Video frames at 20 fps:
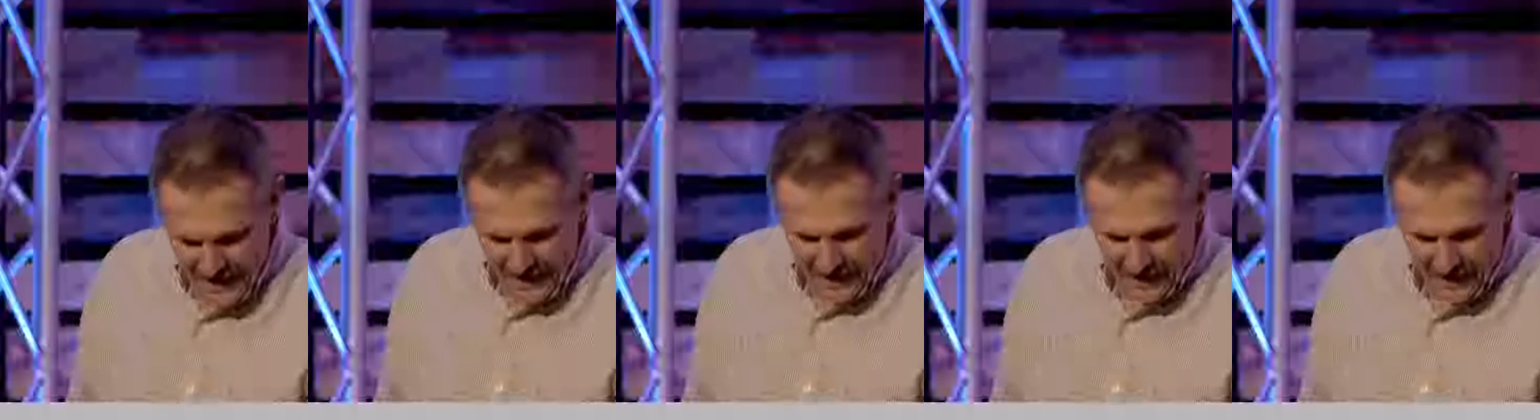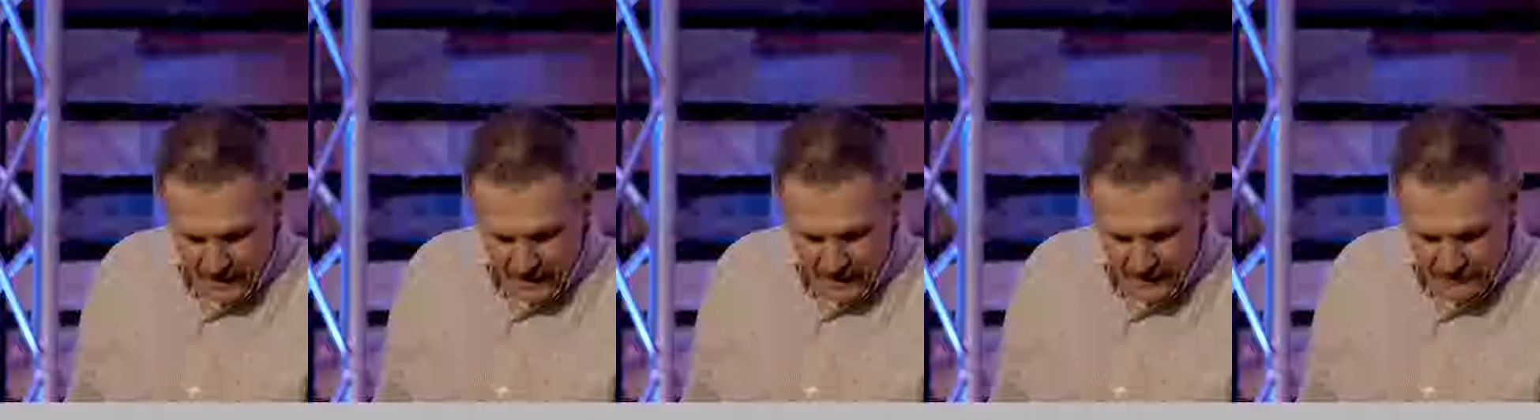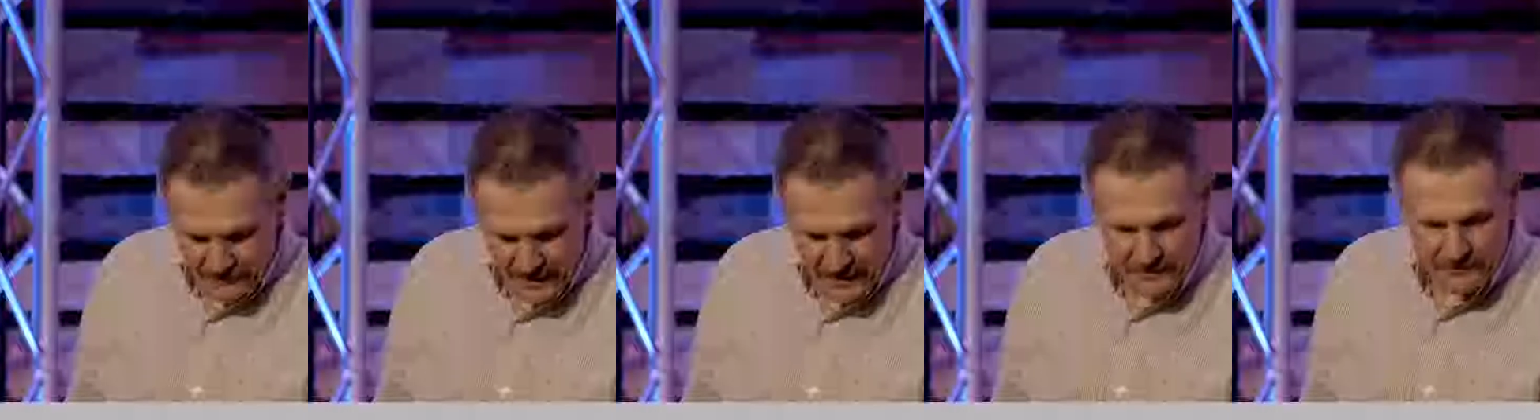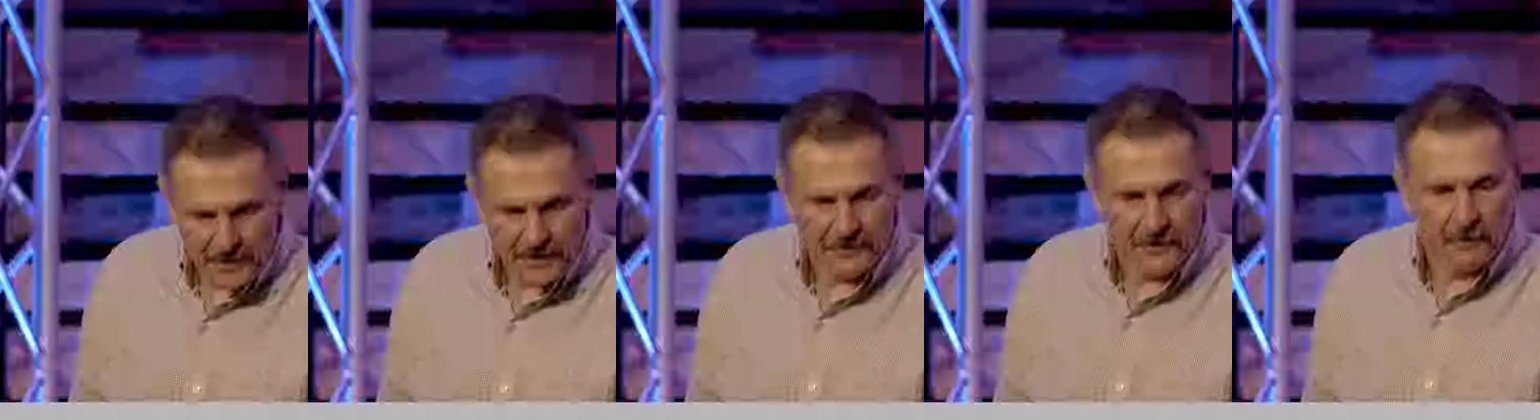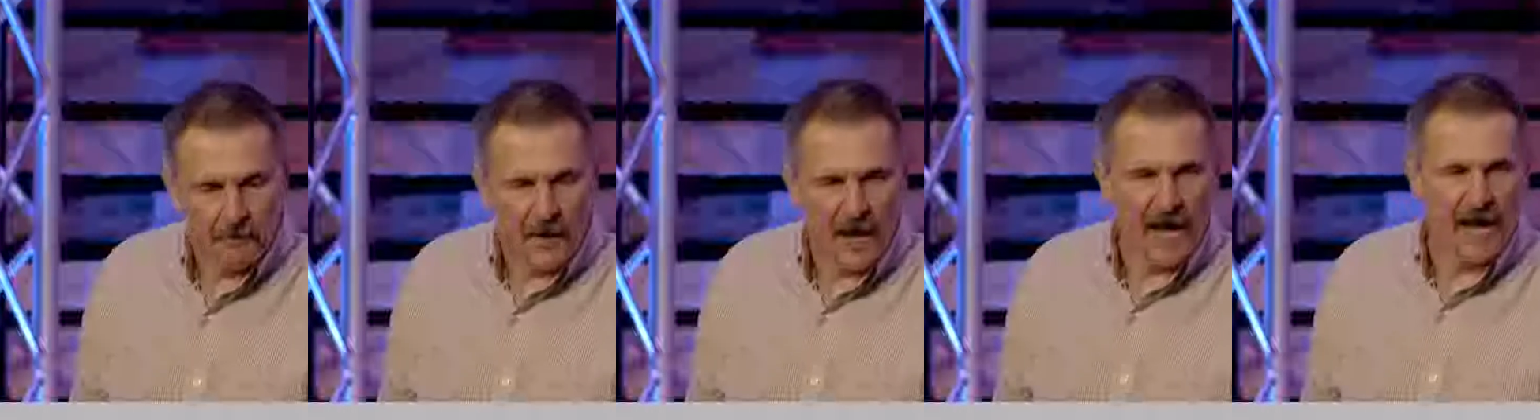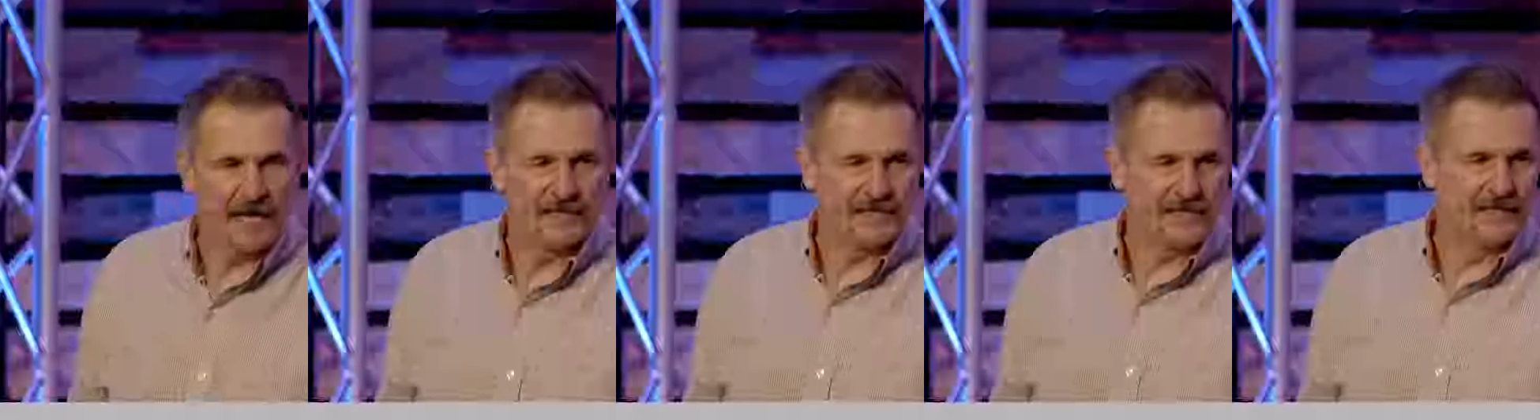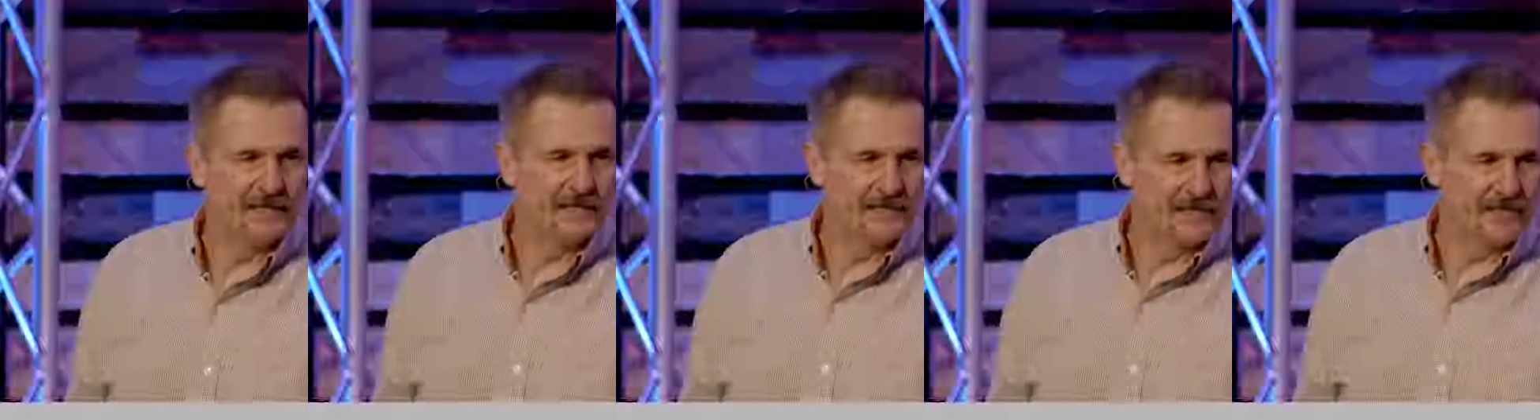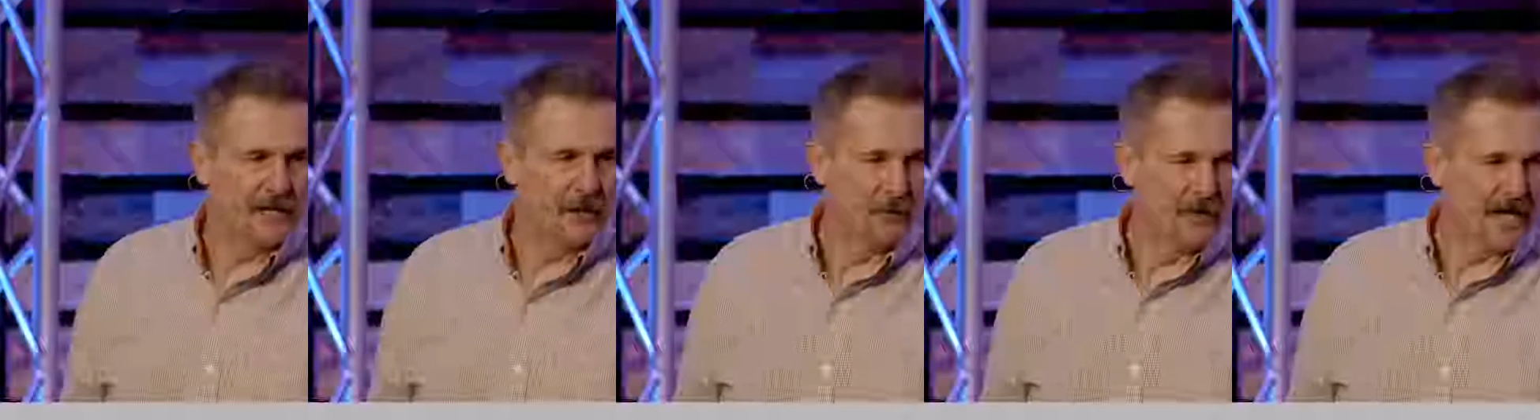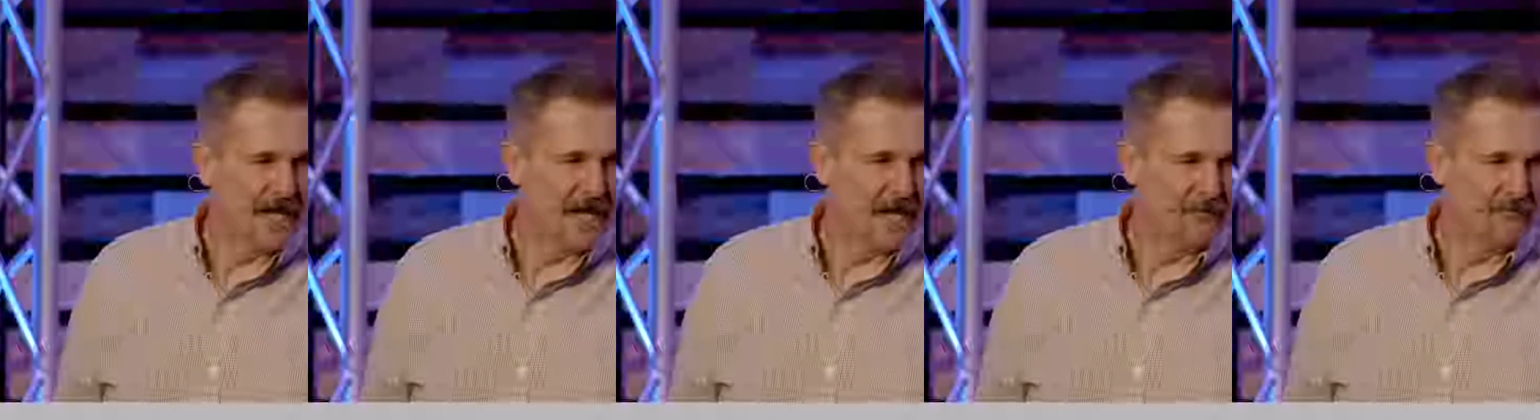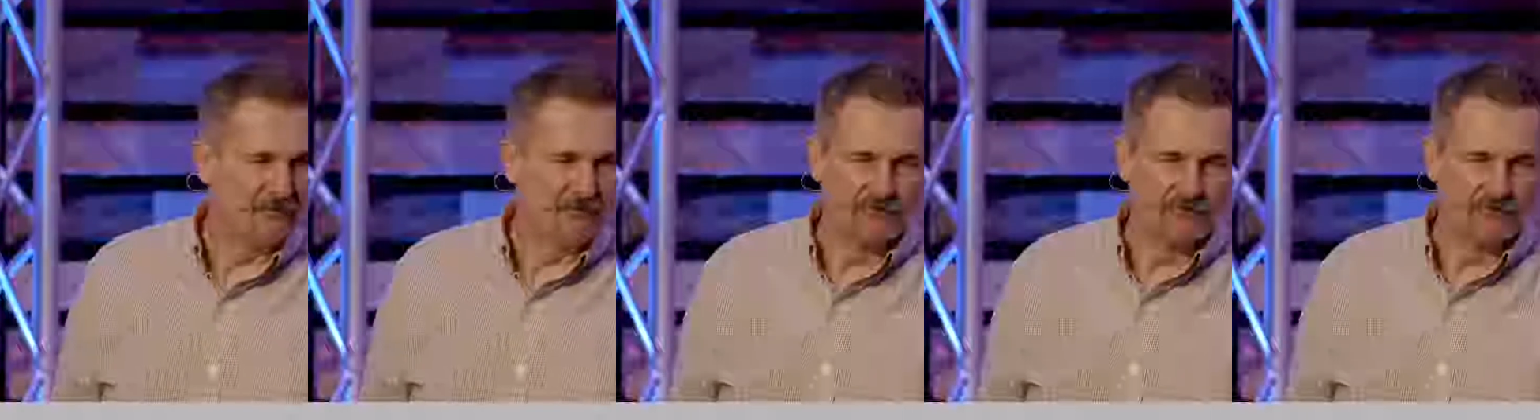And I think that the passage that we have